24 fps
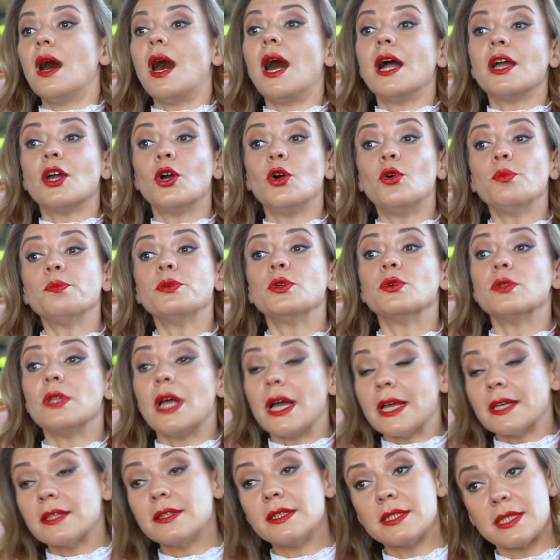I hope you
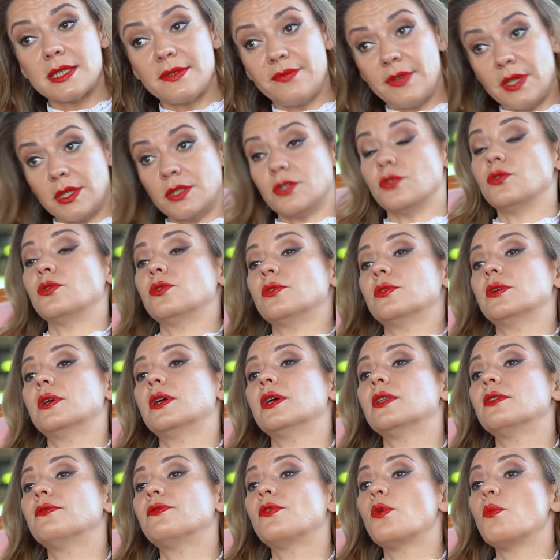like this video,
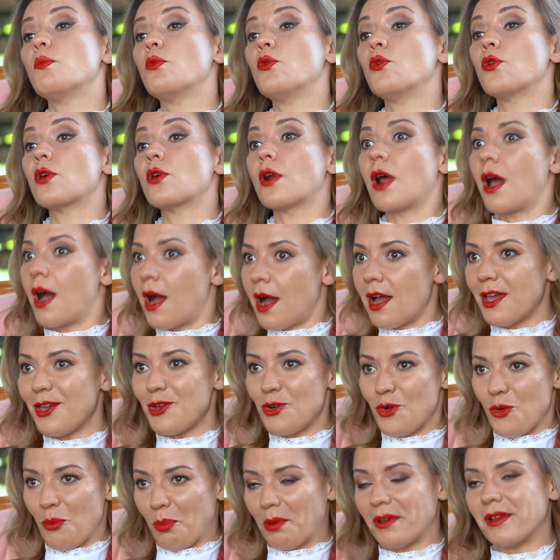and for more
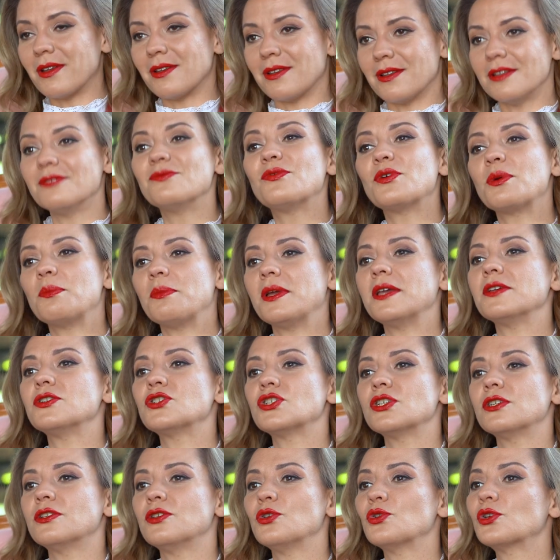eye-opening
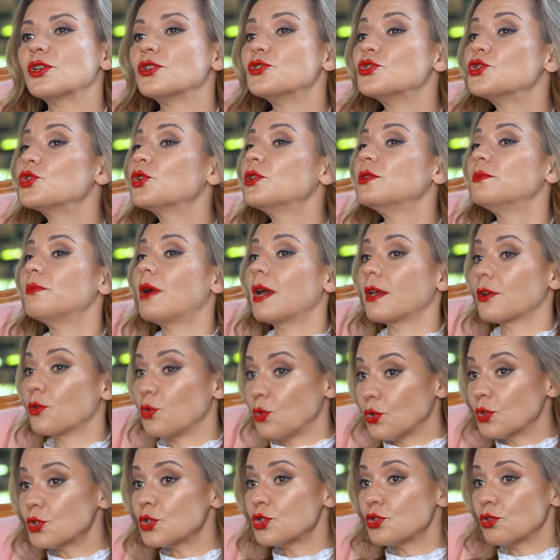information, you can join my
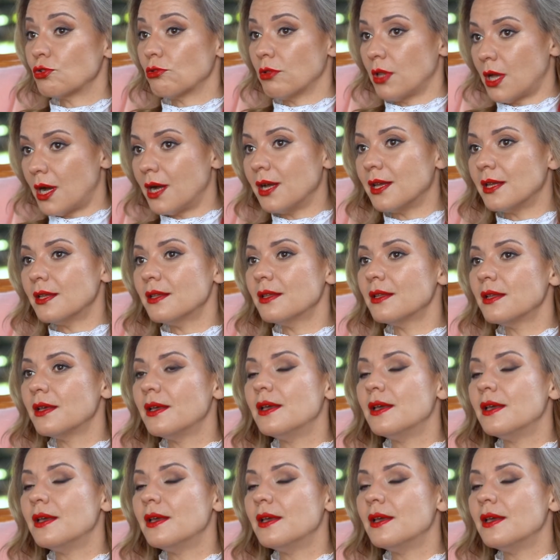course online.